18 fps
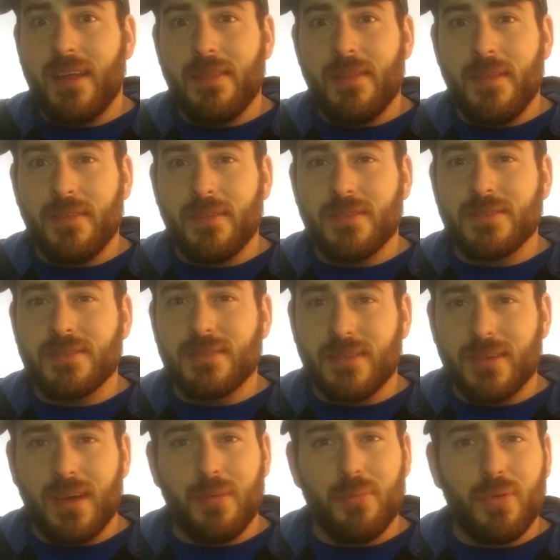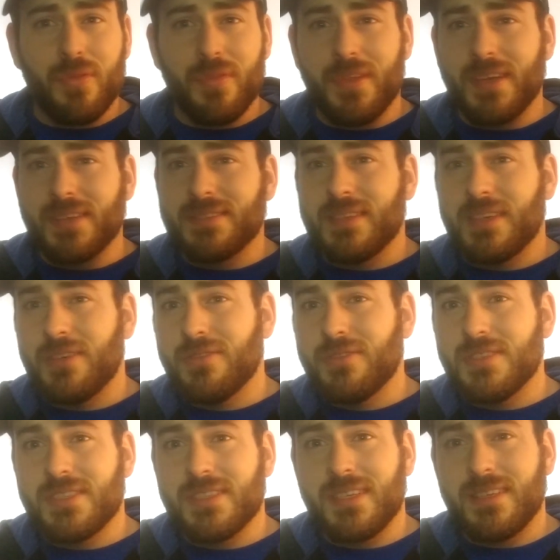And then there's a couple things that
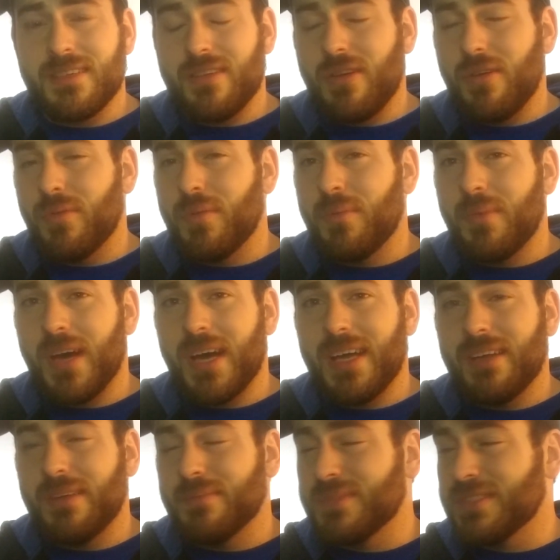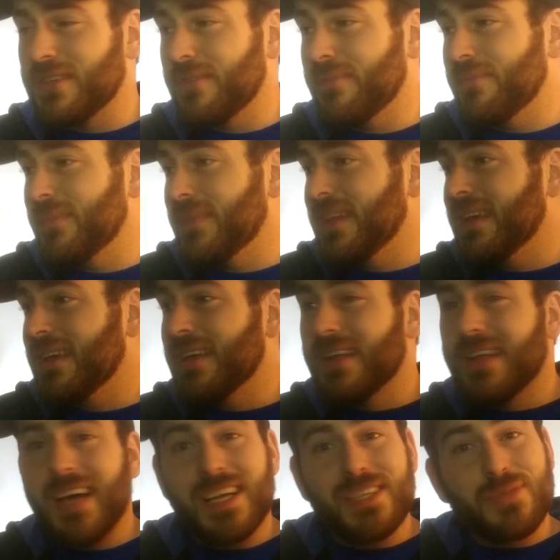you just need to know when buying them. So
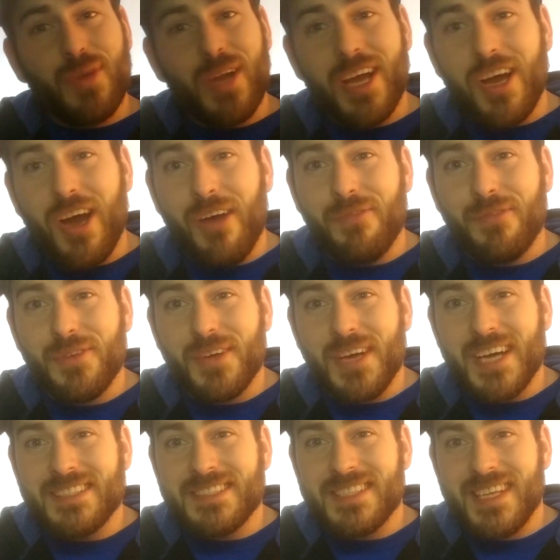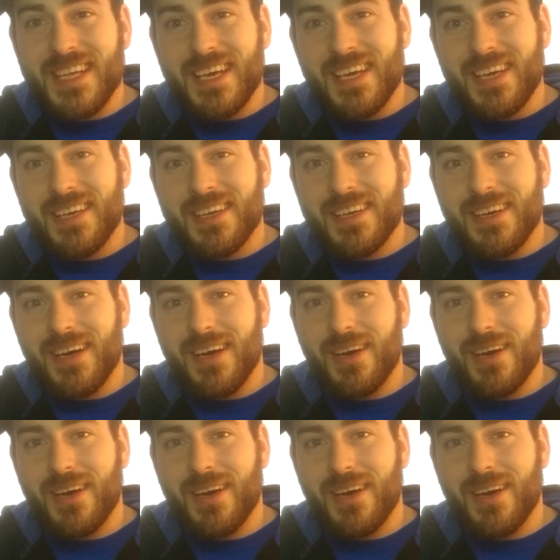that's what I got for you guys today.